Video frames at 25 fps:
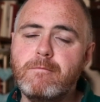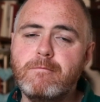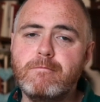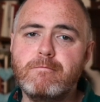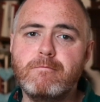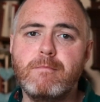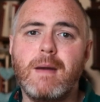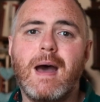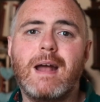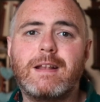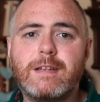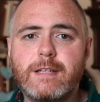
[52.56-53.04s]

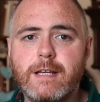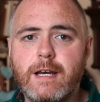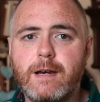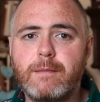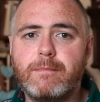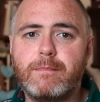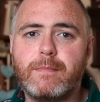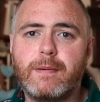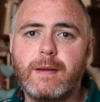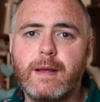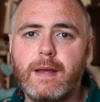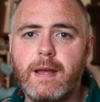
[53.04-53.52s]
met
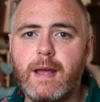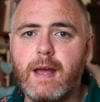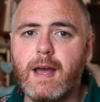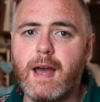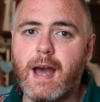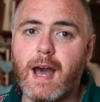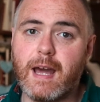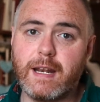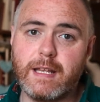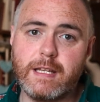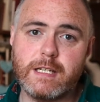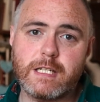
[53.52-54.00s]
up
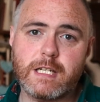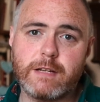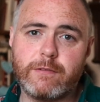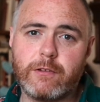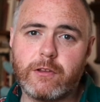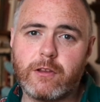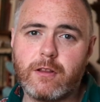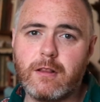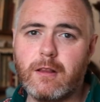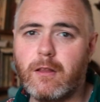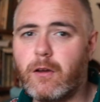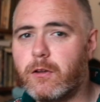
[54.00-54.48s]
at each
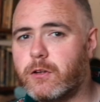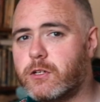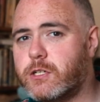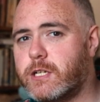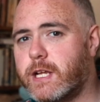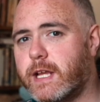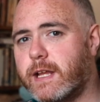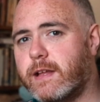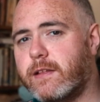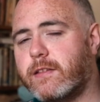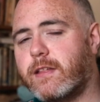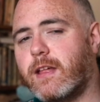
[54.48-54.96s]
other's
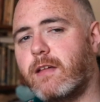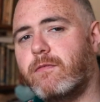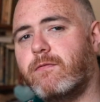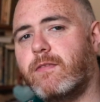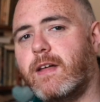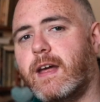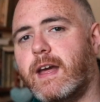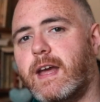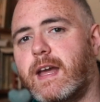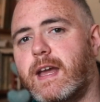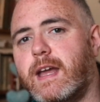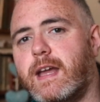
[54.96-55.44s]
lodgings and
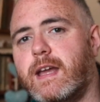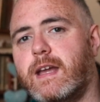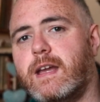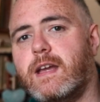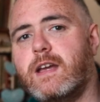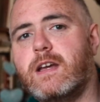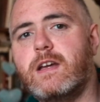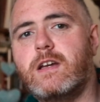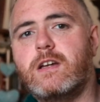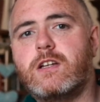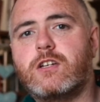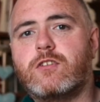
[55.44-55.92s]
they
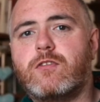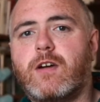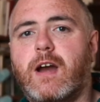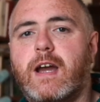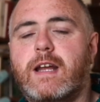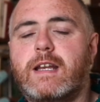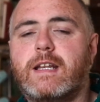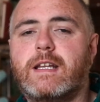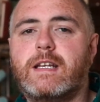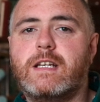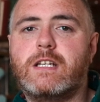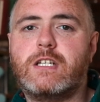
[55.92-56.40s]

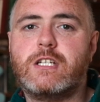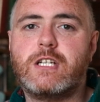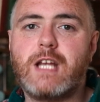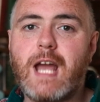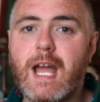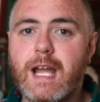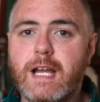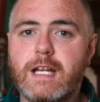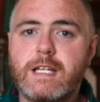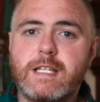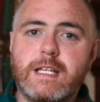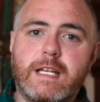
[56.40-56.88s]
tried
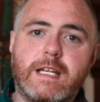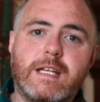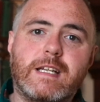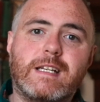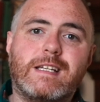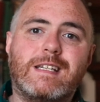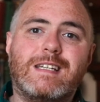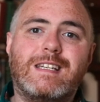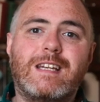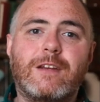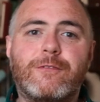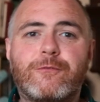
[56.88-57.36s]

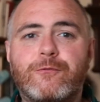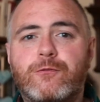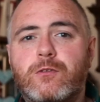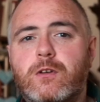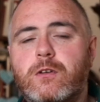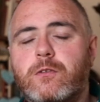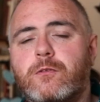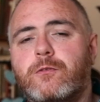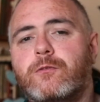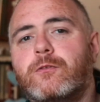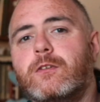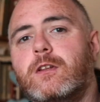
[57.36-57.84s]
injecting
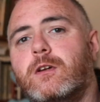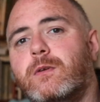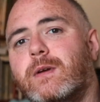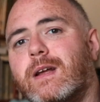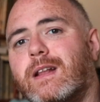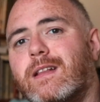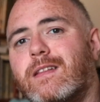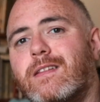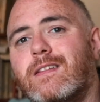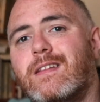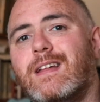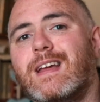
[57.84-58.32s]
different
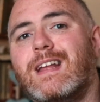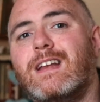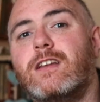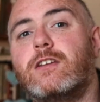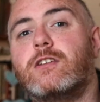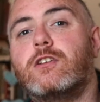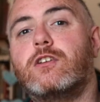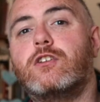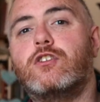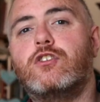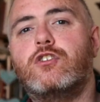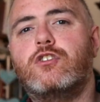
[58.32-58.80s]
fluids
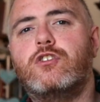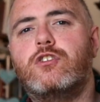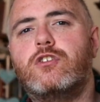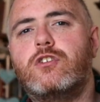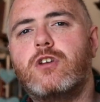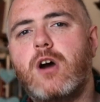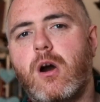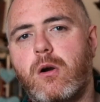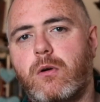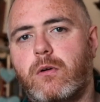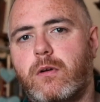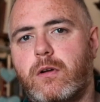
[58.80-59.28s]
into
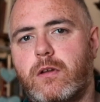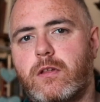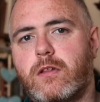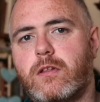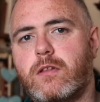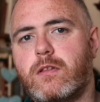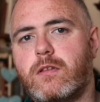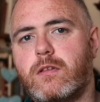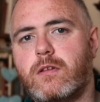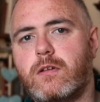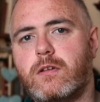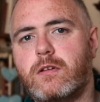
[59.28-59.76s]

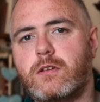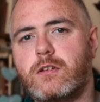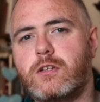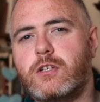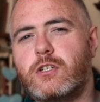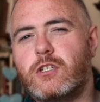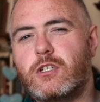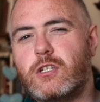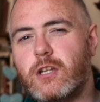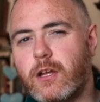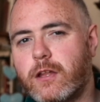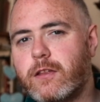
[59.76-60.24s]
dogs
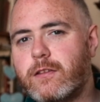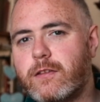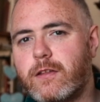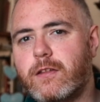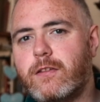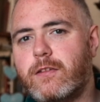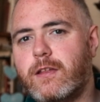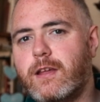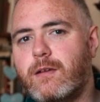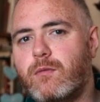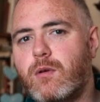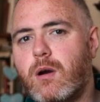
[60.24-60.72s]
just to
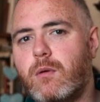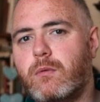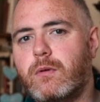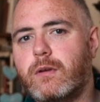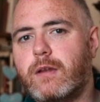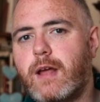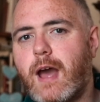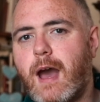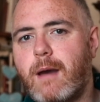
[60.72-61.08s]
see what would